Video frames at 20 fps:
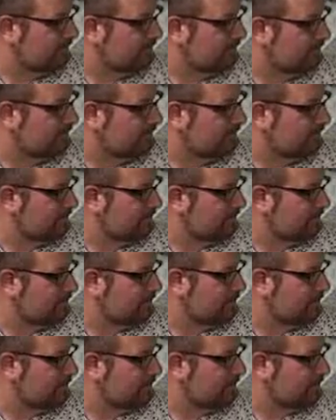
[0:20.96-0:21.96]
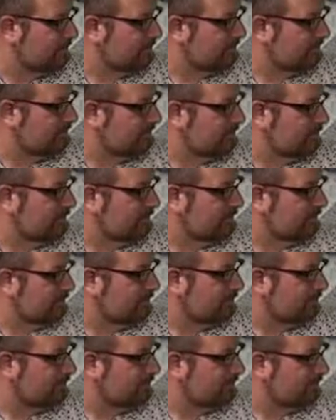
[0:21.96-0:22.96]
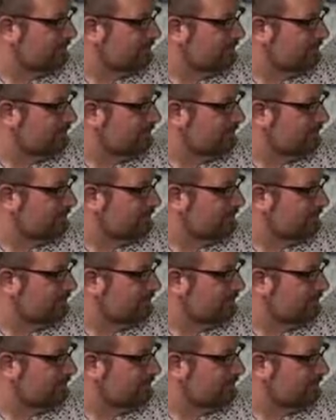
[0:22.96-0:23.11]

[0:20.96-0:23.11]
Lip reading: (silent)